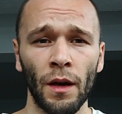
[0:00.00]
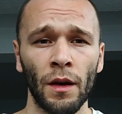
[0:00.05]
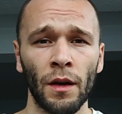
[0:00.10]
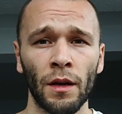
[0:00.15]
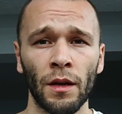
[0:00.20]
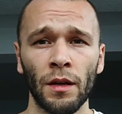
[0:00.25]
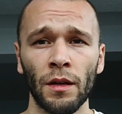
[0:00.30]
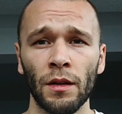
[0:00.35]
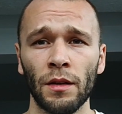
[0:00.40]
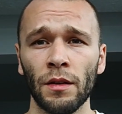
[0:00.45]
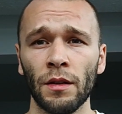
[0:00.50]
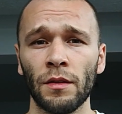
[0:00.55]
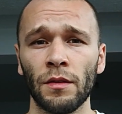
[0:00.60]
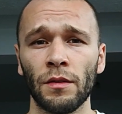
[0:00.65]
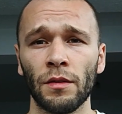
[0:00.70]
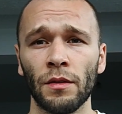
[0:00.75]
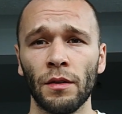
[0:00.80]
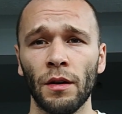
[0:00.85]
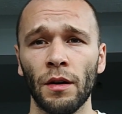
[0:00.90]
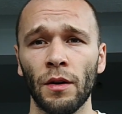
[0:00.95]
He did
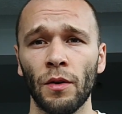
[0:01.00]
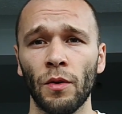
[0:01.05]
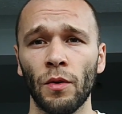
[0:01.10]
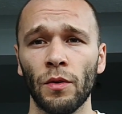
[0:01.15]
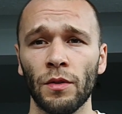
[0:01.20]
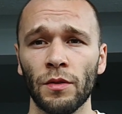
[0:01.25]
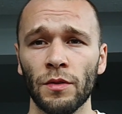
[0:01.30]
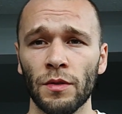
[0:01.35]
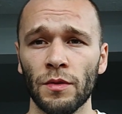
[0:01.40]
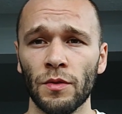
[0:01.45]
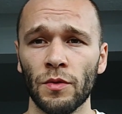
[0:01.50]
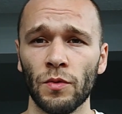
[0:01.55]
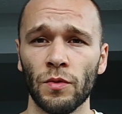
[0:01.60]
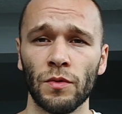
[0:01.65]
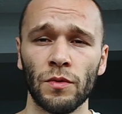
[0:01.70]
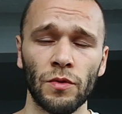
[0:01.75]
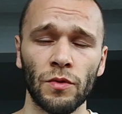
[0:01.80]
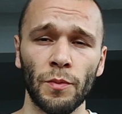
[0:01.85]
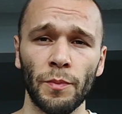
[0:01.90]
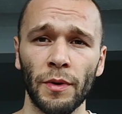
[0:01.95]

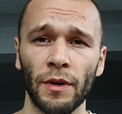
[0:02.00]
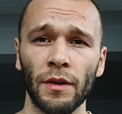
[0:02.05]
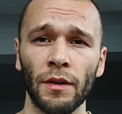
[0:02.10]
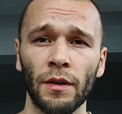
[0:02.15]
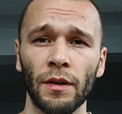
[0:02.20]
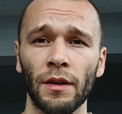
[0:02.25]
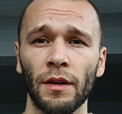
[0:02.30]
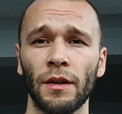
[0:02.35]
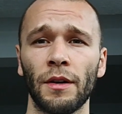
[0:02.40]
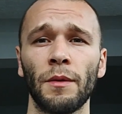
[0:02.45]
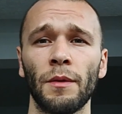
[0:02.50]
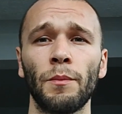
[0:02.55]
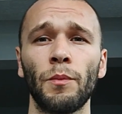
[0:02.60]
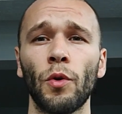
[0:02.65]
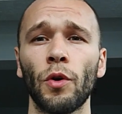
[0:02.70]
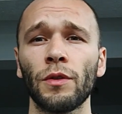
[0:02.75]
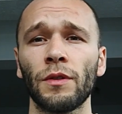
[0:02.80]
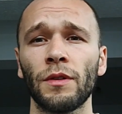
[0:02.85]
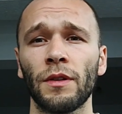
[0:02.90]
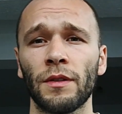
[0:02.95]
super
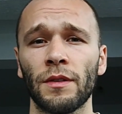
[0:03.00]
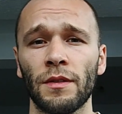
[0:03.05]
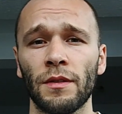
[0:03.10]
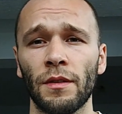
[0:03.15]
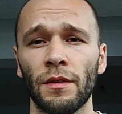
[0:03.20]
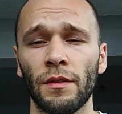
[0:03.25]
important